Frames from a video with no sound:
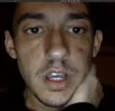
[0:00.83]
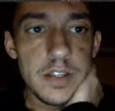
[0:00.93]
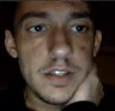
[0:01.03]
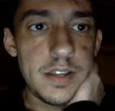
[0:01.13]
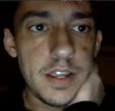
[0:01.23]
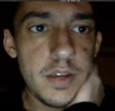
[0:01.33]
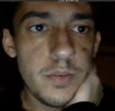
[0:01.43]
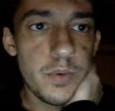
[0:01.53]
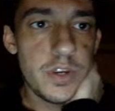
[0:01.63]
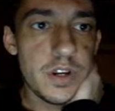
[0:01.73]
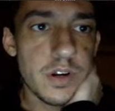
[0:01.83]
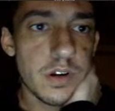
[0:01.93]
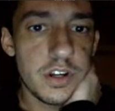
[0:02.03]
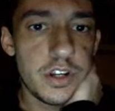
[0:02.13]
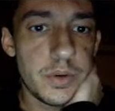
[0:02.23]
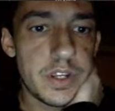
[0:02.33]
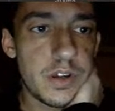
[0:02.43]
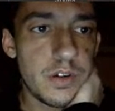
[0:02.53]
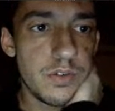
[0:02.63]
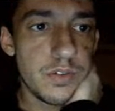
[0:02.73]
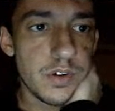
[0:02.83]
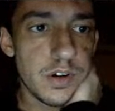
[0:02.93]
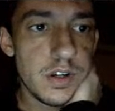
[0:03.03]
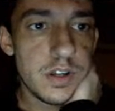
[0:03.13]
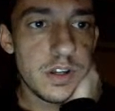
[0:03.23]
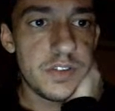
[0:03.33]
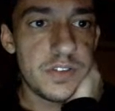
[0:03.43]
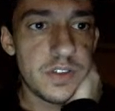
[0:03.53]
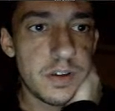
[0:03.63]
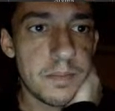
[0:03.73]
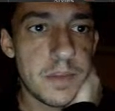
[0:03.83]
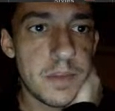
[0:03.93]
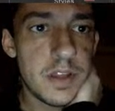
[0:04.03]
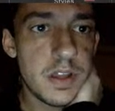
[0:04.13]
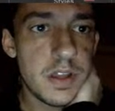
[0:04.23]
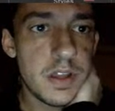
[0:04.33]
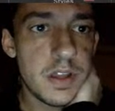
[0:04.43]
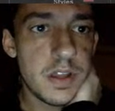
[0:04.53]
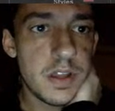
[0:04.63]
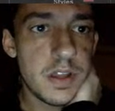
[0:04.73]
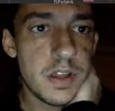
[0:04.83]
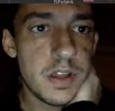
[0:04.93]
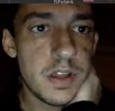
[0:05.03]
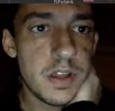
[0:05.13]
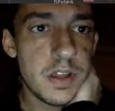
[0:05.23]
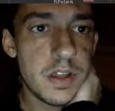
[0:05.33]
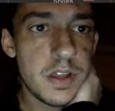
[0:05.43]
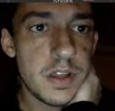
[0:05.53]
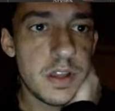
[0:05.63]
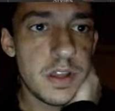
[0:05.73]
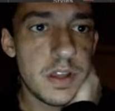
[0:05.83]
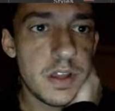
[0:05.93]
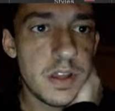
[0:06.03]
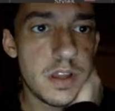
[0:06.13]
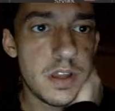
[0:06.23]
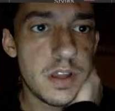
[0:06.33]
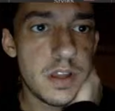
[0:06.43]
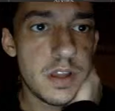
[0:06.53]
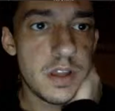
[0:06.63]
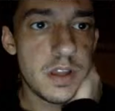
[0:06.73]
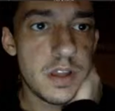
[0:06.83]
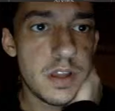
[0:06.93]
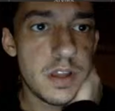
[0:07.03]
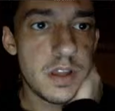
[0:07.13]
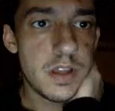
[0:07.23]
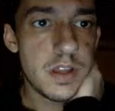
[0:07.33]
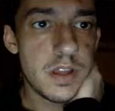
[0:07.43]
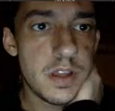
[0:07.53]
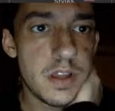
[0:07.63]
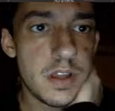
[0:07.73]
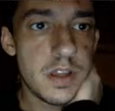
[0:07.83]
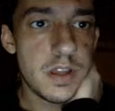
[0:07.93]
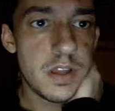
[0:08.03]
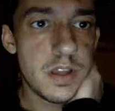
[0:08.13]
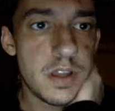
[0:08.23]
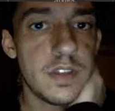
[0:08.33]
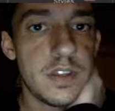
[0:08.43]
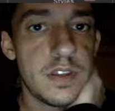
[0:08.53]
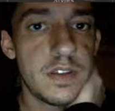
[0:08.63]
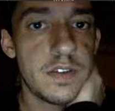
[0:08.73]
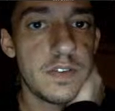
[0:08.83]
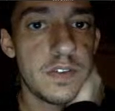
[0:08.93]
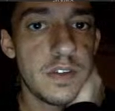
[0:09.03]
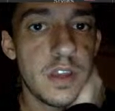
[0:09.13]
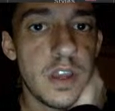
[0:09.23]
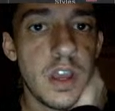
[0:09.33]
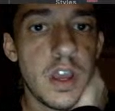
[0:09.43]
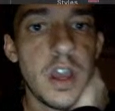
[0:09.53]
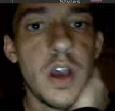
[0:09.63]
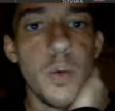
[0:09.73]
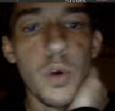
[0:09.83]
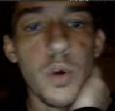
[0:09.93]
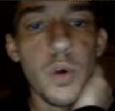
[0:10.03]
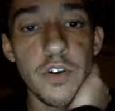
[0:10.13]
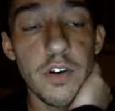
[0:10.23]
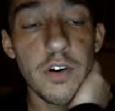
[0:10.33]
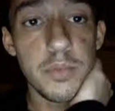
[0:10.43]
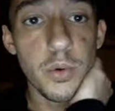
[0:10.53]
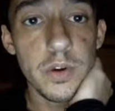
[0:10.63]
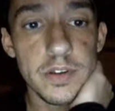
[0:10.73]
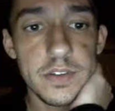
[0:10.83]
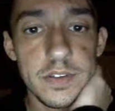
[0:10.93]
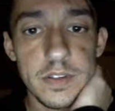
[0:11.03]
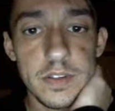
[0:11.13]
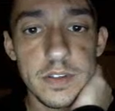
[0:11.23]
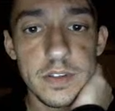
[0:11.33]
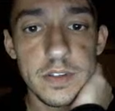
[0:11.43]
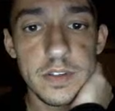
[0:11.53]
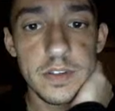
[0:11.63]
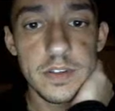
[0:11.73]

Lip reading: Today we are going over some words, and the reason for this is words are important, um,